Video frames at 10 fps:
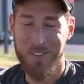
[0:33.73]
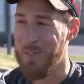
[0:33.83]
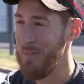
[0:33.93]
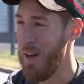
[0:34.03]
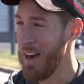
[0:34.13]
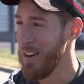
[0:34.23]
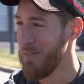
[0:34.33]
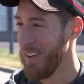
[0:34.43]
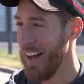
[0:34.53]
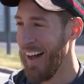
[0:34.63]
been better,
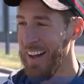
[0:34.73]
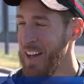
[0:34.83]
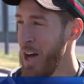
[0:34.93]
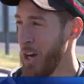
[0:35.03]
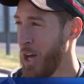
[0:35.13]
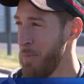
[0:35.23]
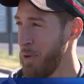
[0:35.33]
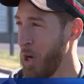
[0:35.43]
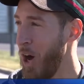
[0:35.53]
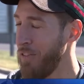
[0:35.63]
but uh, a cup
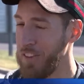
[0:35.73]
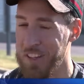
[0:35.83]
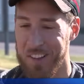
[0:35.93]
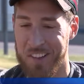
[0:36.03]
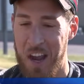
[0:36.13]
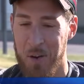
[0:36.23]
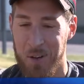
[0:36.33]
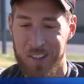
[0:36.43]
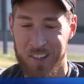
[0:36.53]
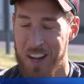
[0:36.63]
of coffee, a
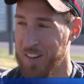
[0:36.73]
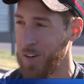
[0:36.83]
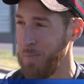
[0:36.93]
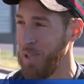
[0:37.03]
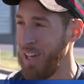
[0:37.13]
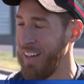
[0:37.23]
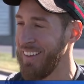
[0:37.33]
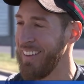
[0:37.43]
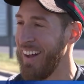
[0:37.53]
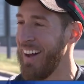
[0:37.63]
sandwich, and uh, a AAA,
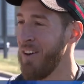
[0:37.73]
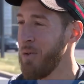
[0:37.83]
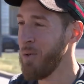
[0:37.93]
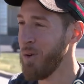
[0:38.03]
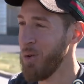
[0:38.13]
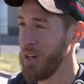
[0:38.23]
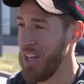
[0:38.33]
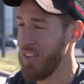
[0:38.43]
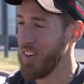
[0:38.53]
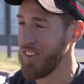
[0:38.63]
and uh, we'll, we'll
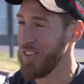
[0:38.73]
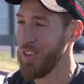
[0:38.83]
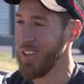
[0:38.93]
get there sooner or